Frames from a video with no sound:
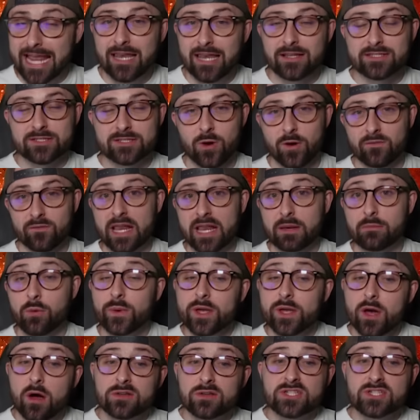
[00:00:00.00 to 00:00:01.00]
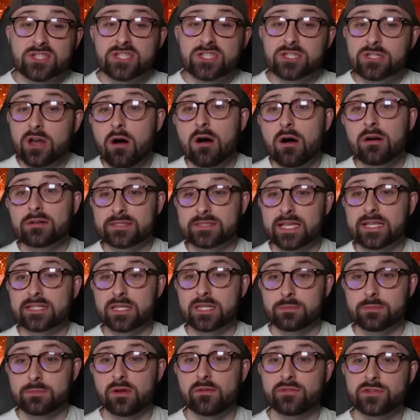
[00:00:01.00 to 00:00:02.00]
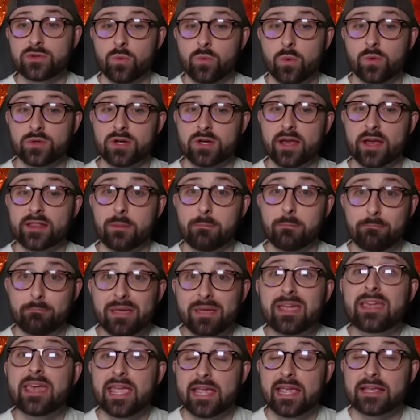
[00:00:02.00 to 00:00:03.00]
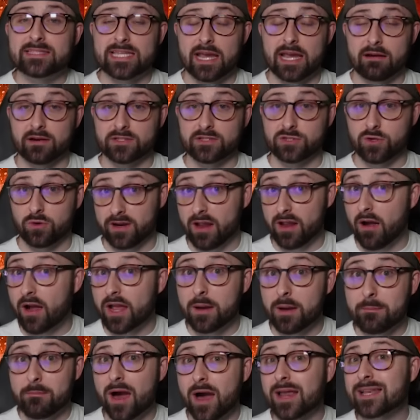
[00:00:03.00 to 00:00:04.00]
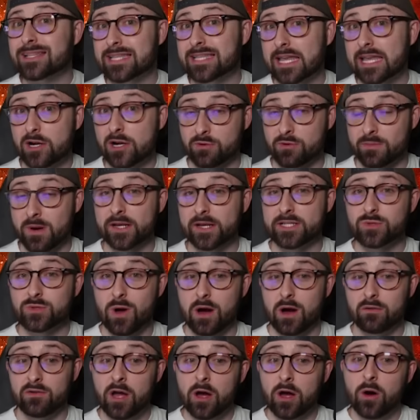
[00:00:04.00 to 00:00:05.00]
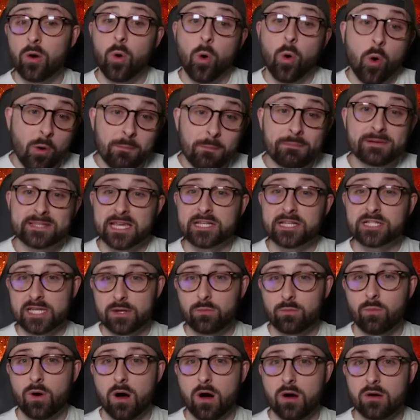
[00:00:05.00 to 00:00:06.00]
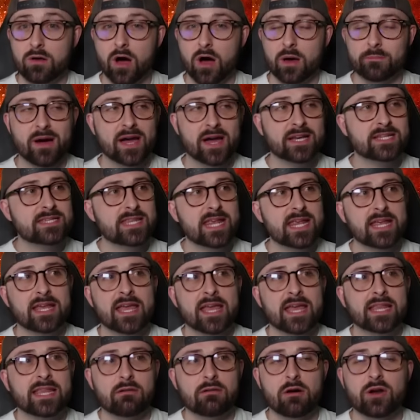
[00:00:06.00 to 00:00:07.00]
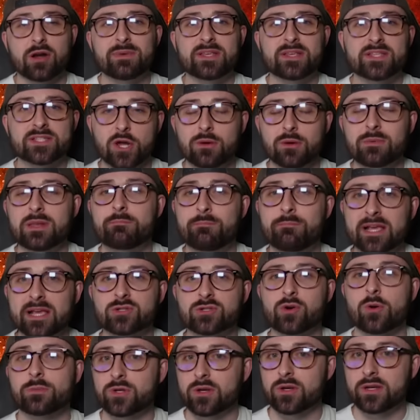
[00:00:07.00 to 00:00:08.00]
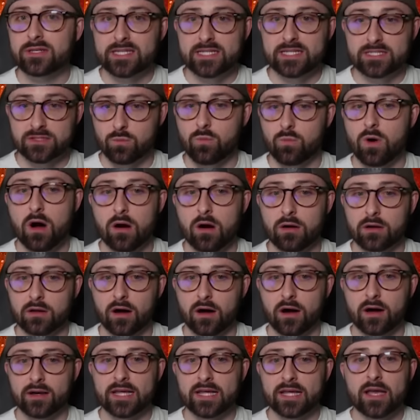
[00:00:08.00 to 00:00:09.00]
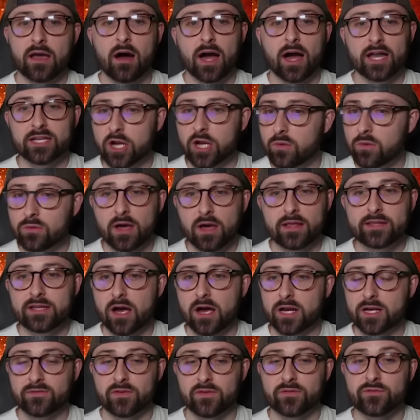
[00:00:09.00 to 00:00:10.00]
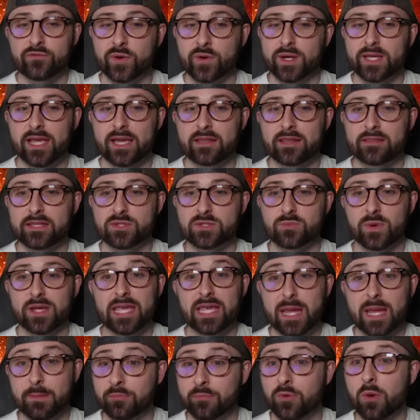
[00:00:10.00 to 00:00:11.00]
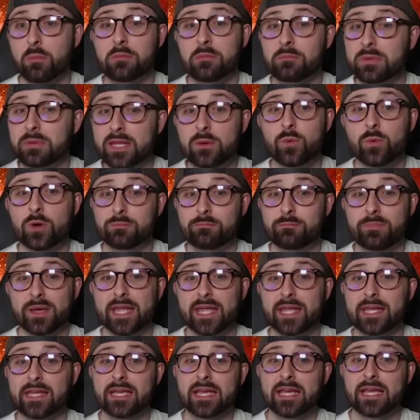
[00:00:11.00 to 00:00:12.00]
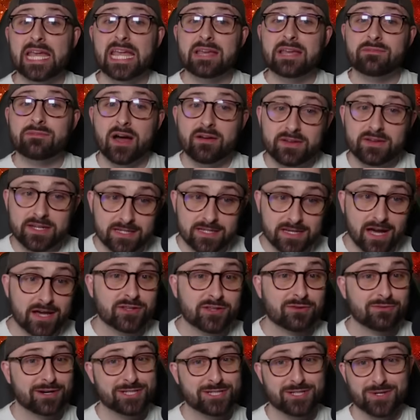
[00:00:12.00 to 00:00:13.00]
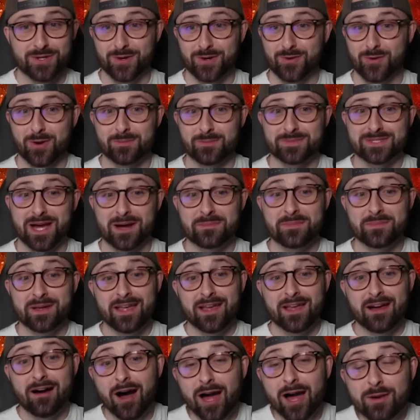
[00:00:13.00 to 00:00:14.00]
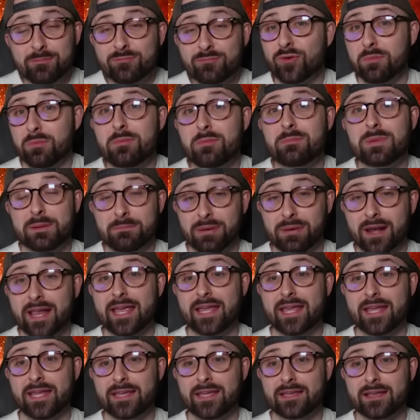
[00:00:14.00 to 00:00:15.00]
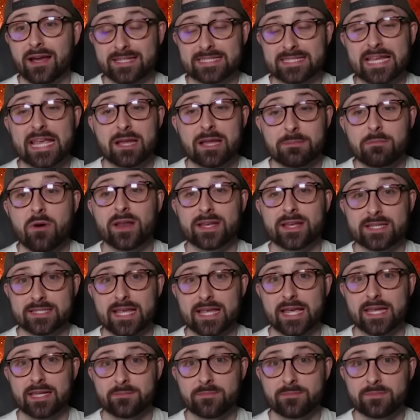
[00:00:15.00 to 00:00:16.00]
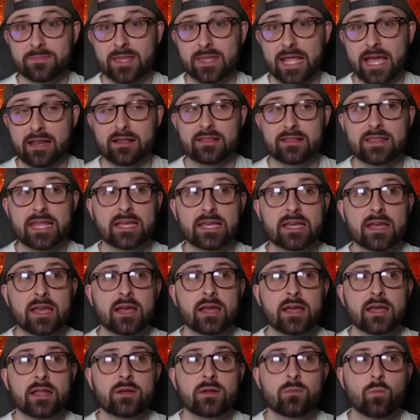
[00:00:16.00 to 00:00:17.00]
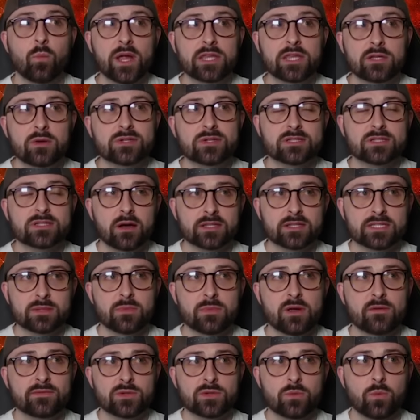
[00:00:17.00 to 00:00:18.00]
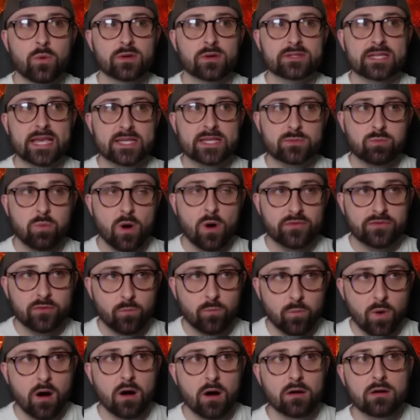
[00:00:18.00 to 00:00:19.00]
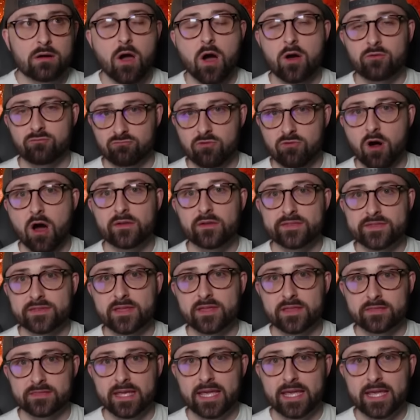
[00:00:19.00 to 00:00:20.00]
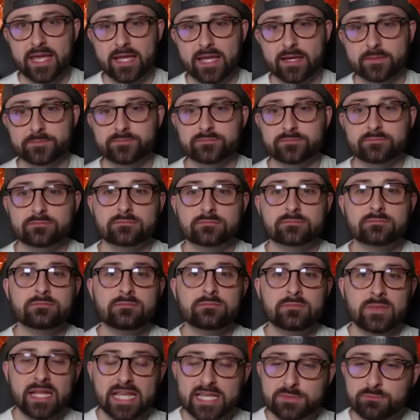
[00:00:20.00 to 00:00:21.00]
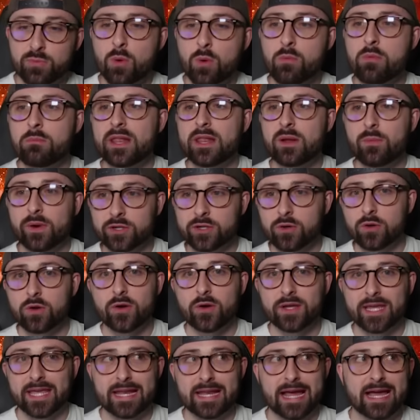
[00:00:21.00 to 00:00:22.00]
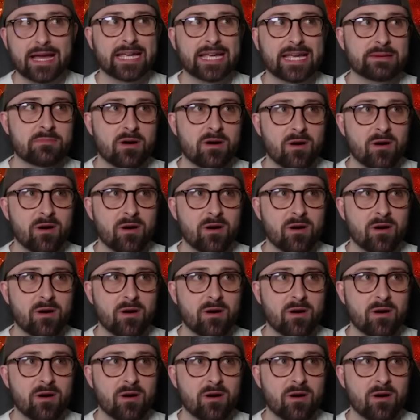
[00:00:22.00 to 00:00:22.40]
Taylor's not available, we are starting to move towards either big hit territory, i.e. a -8 or a -12, or potentially wildcard. But I just think there are going to be so many better opportunities to wildcard. I don't like the idea of a free hit this week. It probably would be, if I have another issue that crops up, I'd take a -8. And I think when you start to move towards it's worth a wildcard rather than the hit, is probably when you're looking at